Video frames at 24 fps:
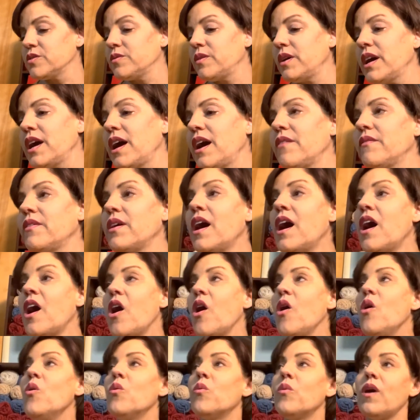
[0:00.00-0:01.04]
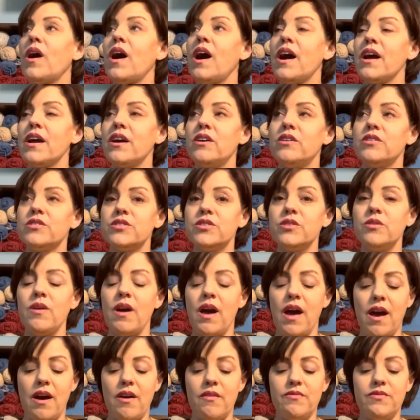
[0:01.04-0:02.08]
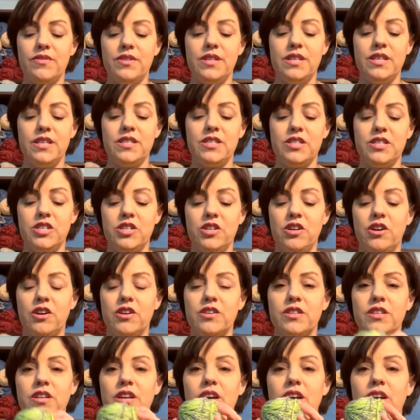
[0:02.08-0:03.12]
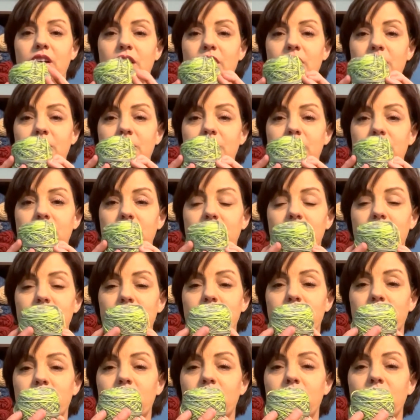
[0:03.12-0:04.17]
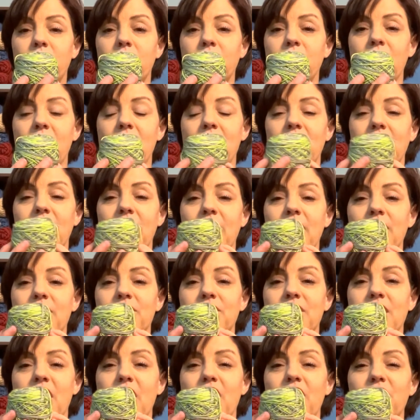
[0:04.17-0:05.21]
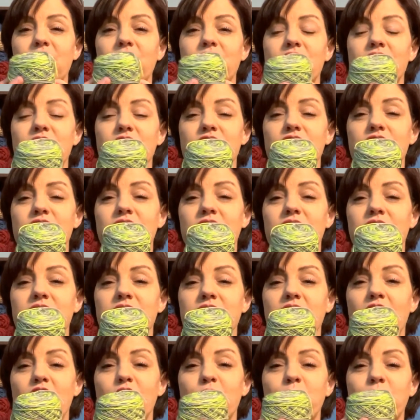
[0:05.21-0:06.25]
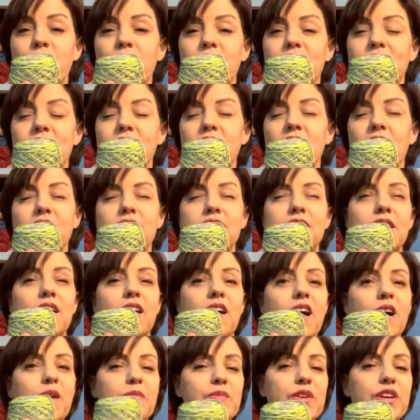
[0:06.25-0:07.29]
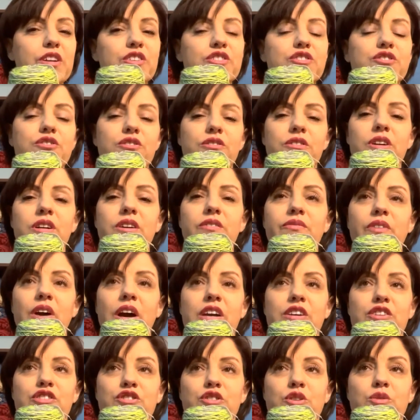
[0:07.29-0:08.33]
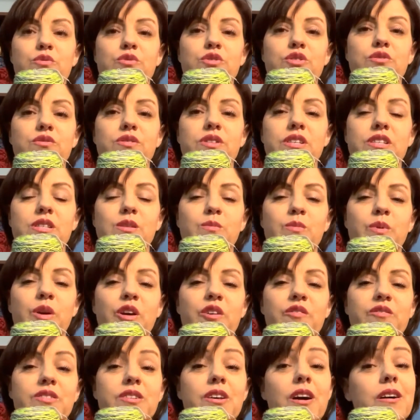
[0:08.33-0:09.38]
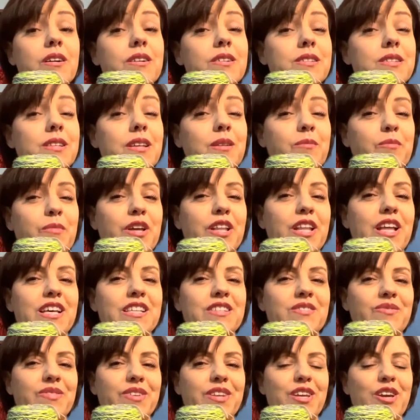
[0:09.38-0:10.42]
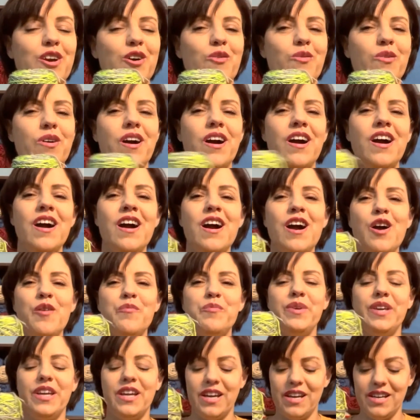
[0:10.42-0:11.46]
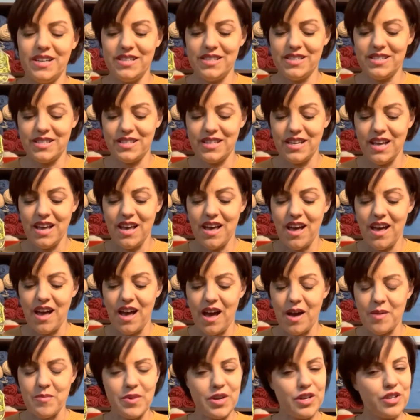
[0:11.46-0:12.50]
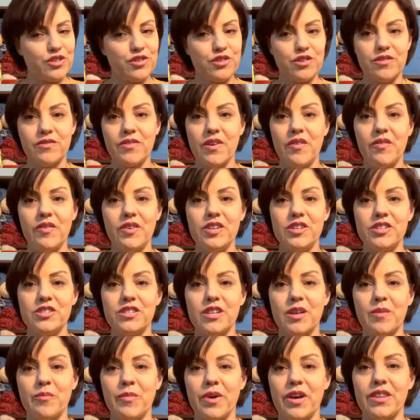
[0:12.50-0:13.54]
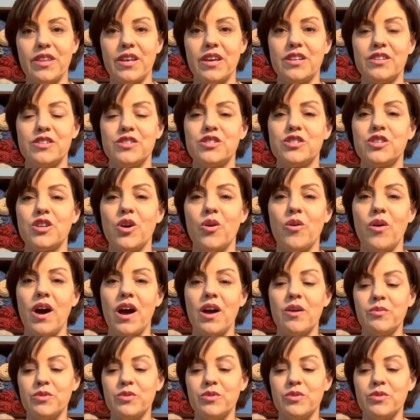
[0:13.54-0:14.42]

I have? Oh, I also have this yarn that I got on the yarn crawl, and I have now finished an entire pair of socks. Now, I'm not sure if I showed you this pair of socks in my last video, because I'm not sure if I finished them by then. So I will